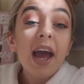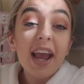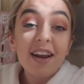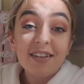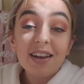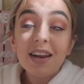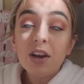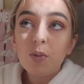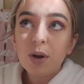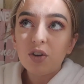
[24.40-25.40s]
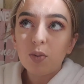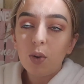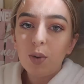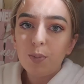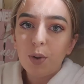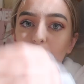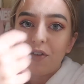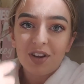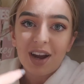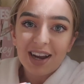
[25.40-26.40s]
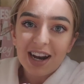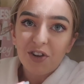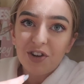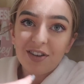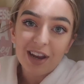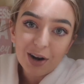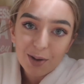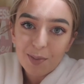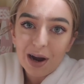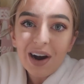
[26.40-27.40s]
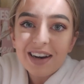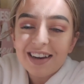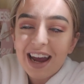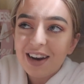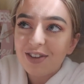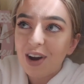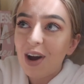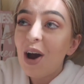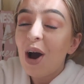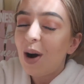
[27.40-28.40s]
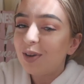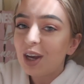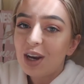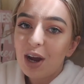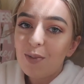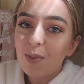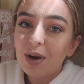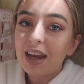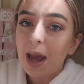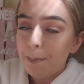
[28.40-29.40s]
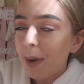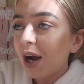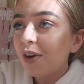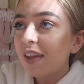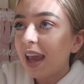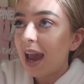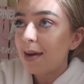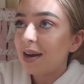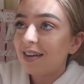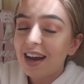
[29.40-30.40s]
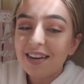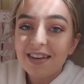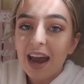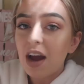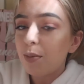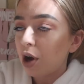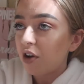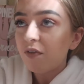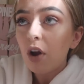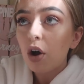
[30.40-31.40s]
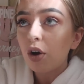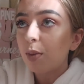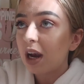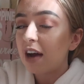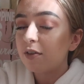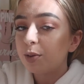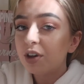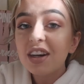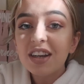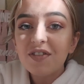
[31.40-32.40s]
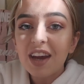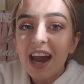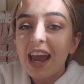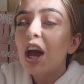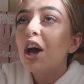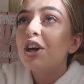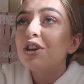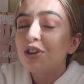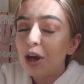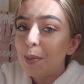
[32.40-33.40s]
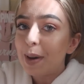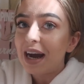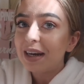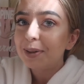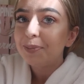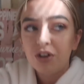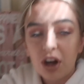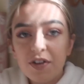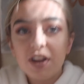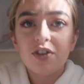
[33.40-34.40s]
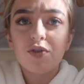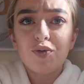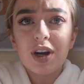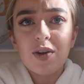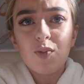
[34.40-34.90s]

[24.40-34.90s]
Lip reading: It's still a little bit swollen, but obviously I can actually see it over my eye today. So I was like, you know what, I'm going to get back on the game. It's Saturday, I'm going to vlog, I'm going to have a productive day. So we're back. So for this really